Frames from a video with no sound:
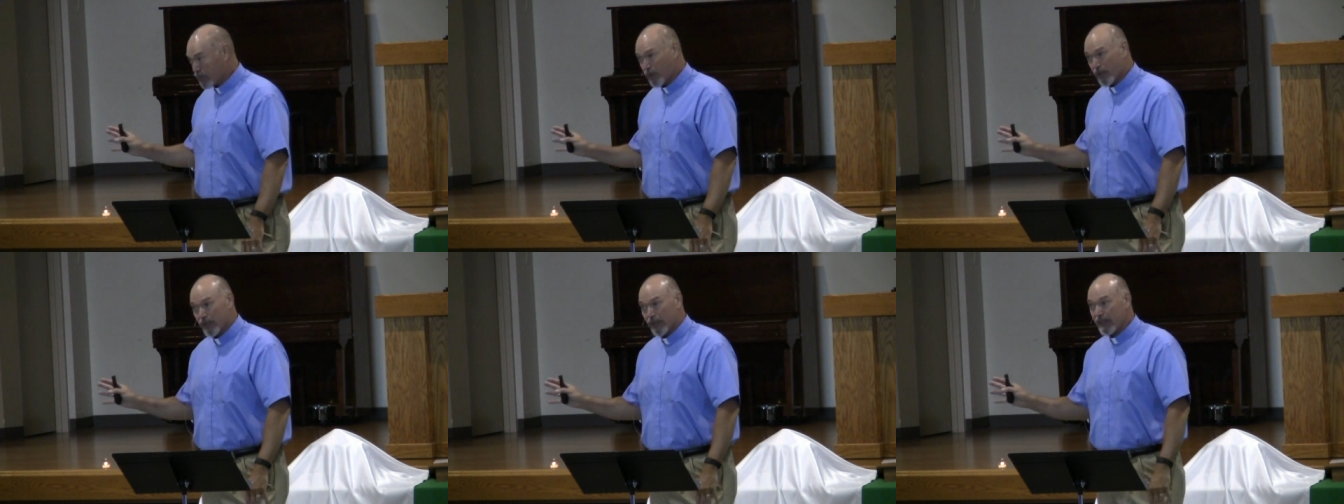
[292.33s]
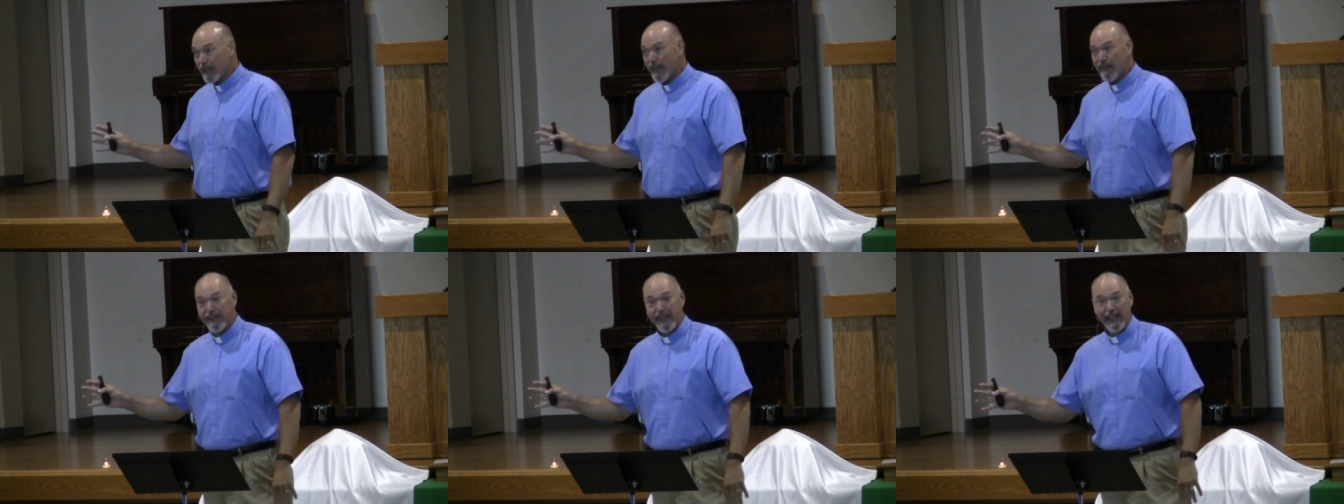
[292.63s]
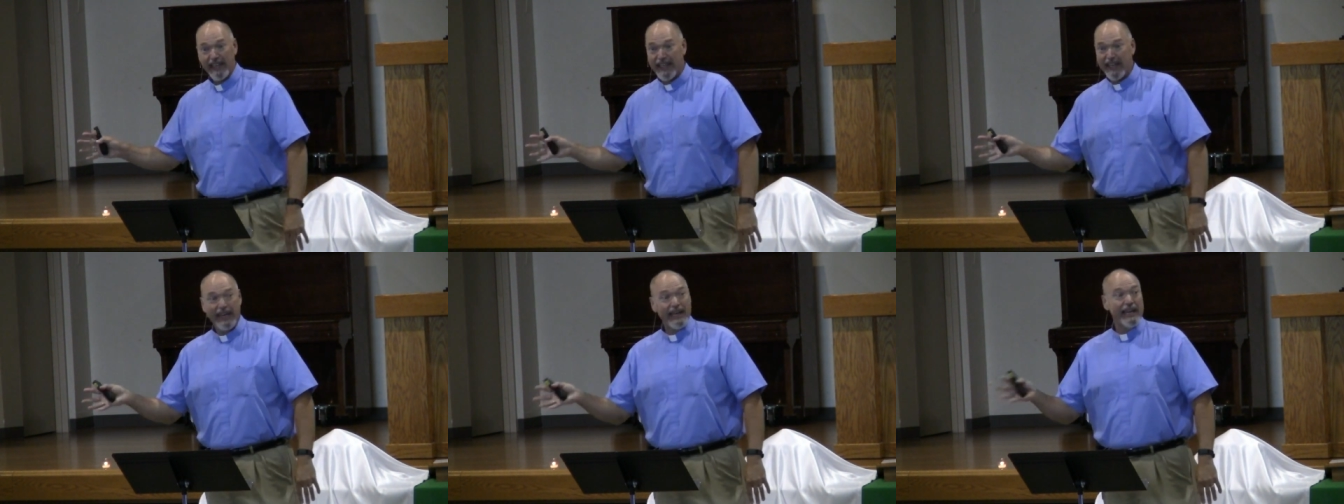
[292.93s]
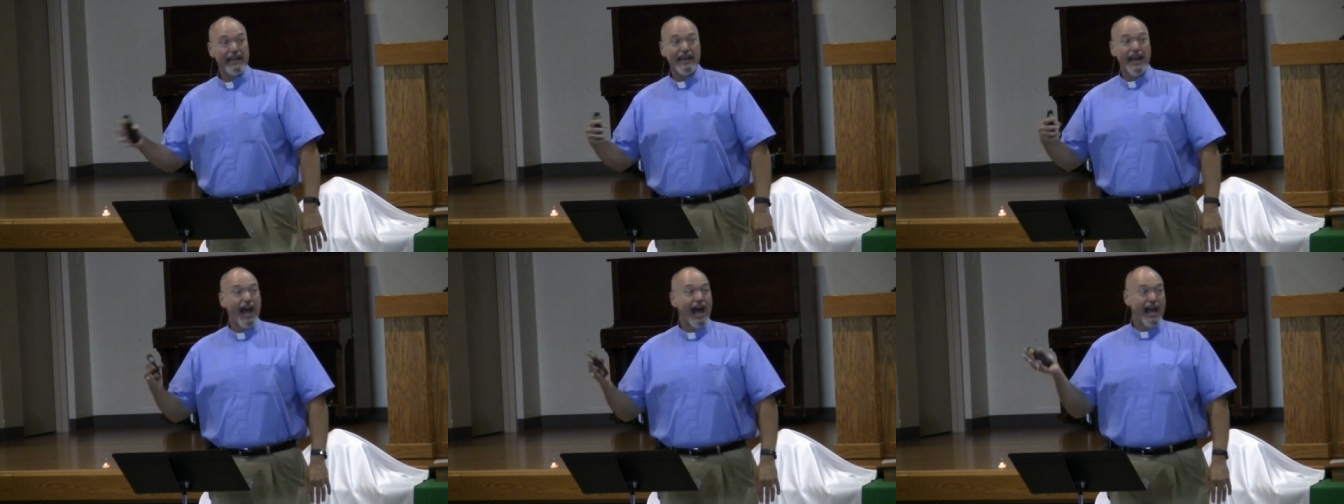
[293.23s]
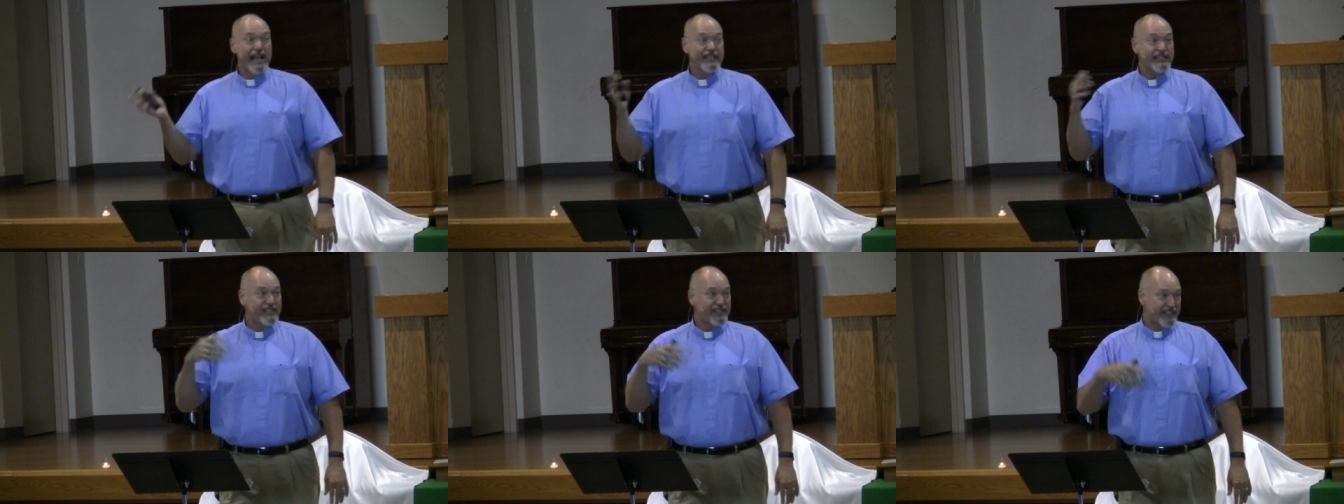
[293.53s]
were living in an
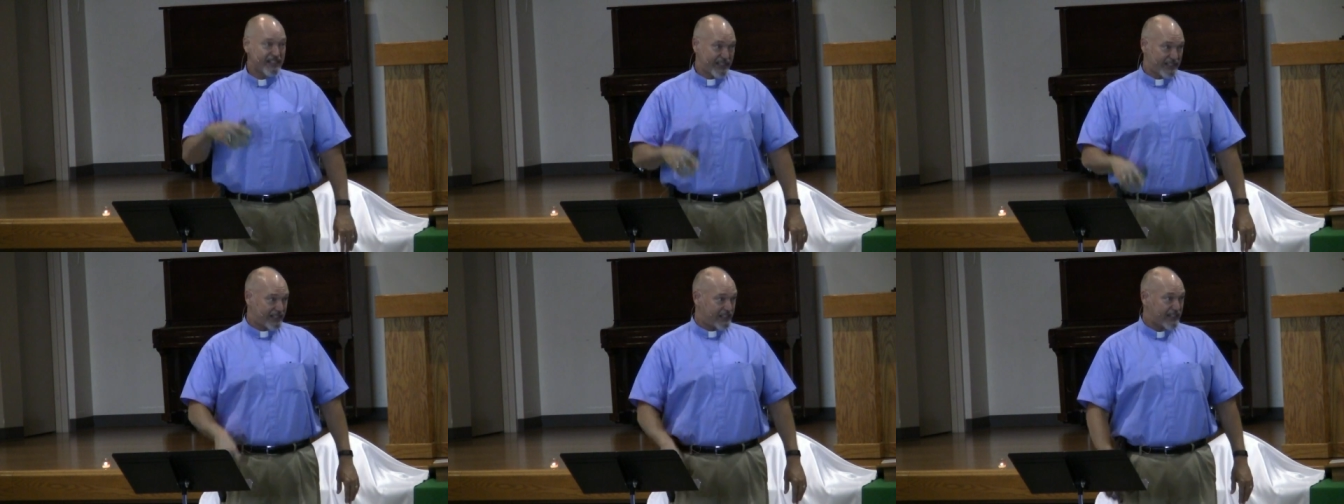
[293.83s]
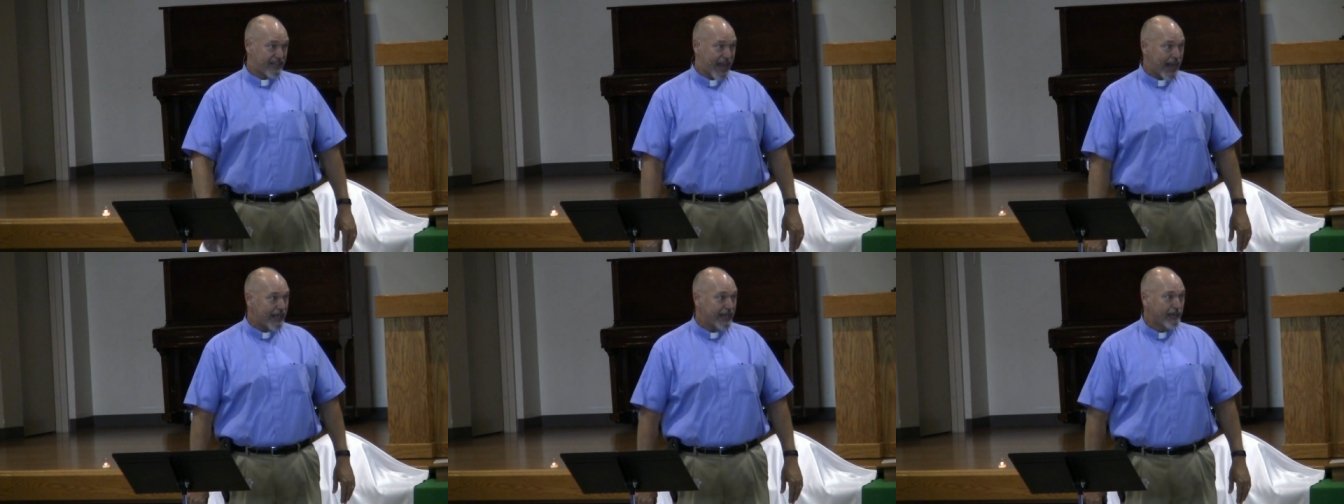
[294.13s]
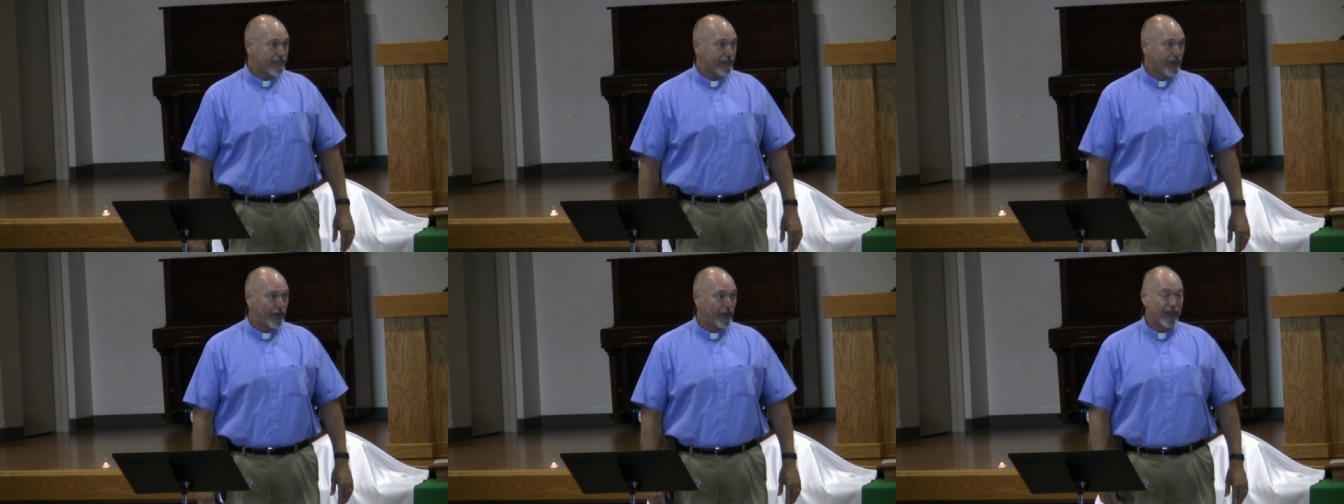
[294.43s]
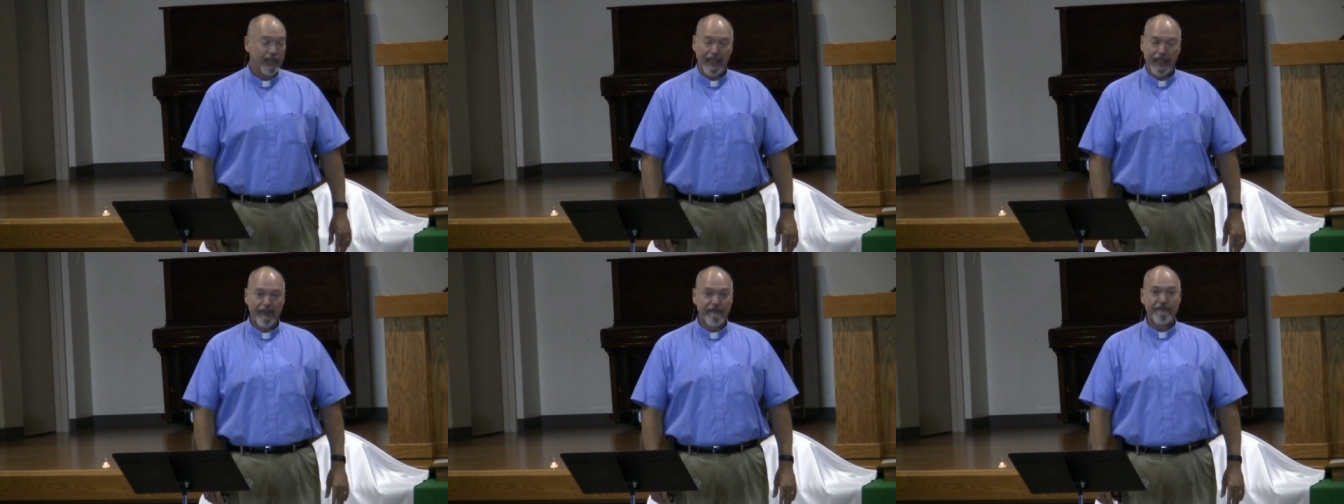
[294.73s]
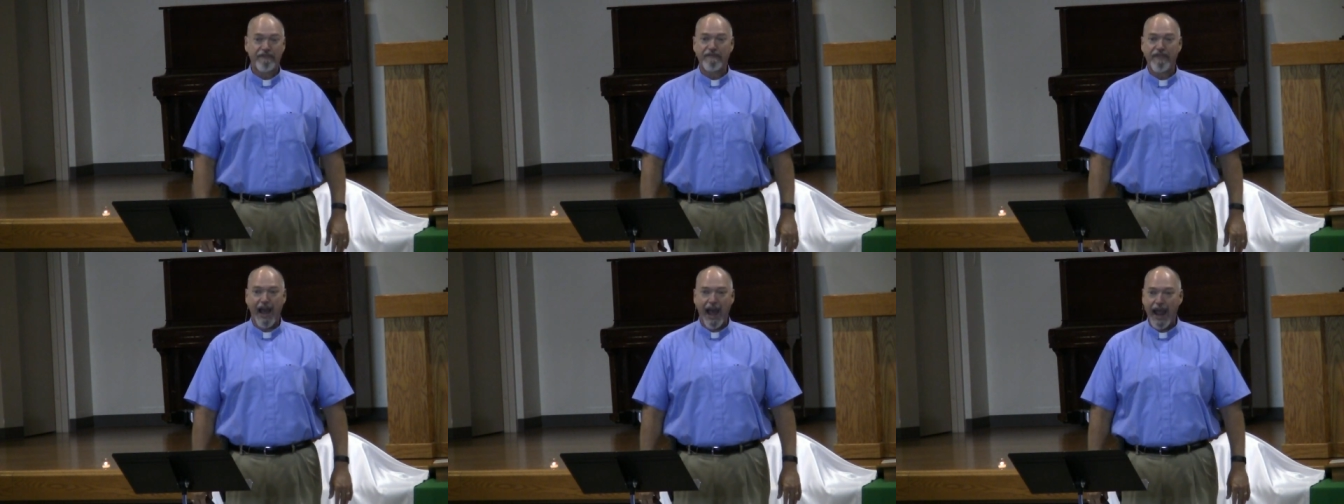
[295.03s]
unsustainable
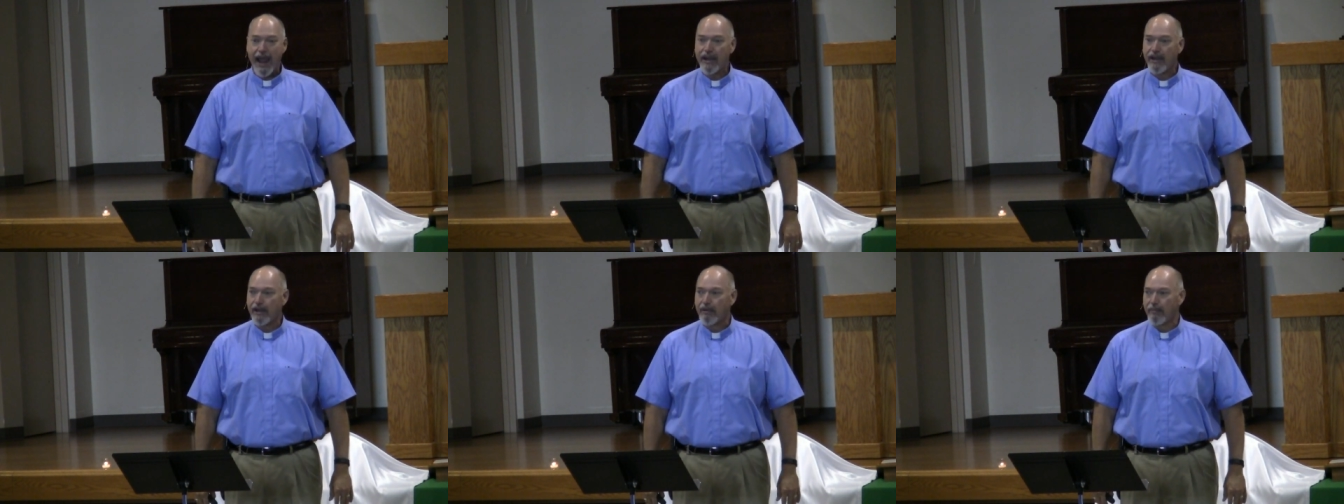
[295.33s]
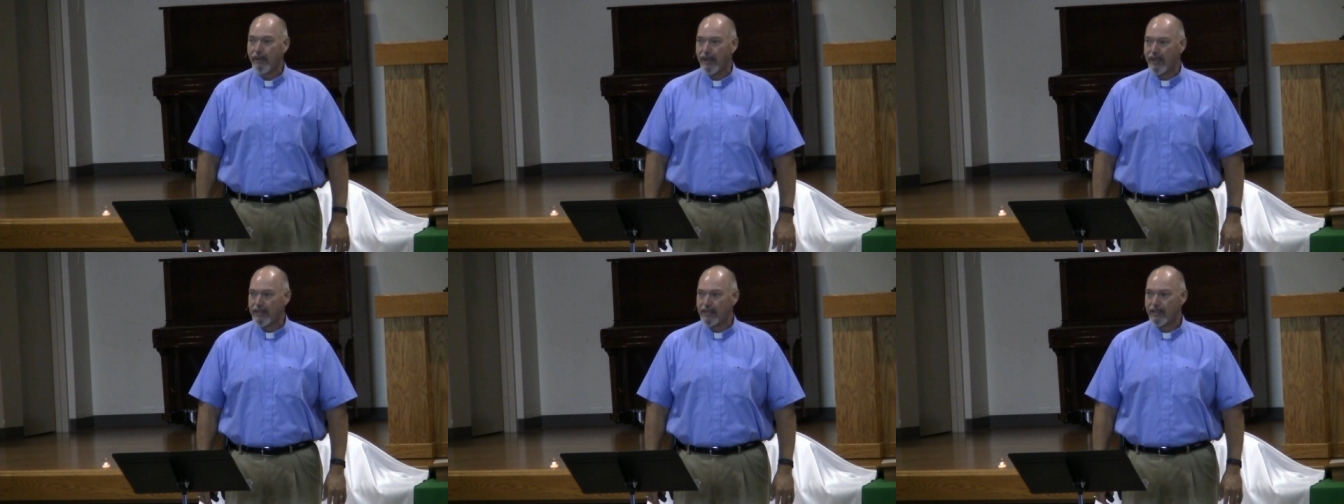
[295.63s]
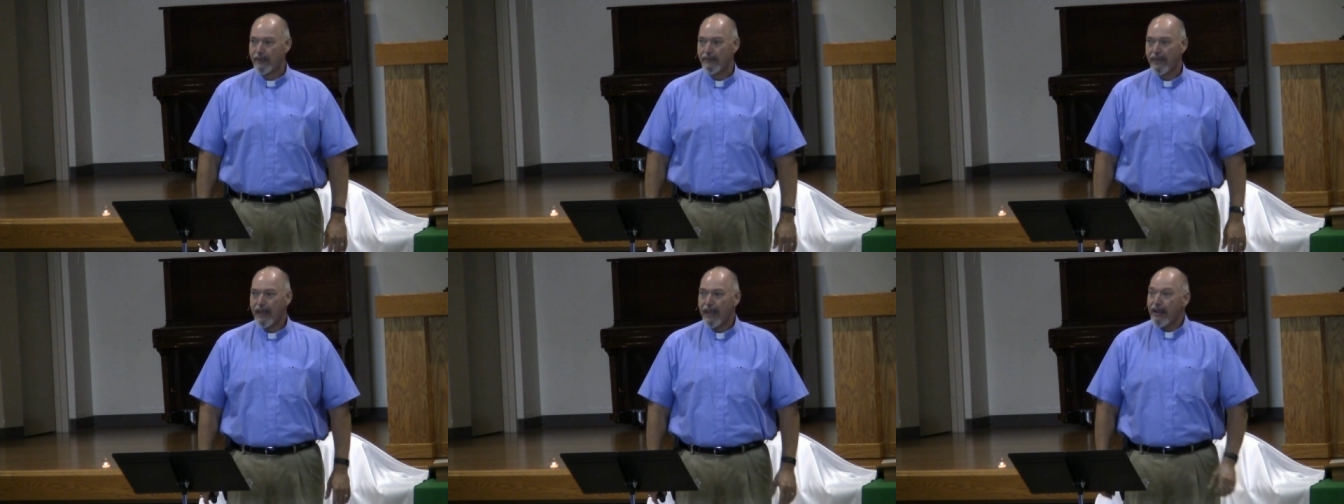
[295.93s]
environment.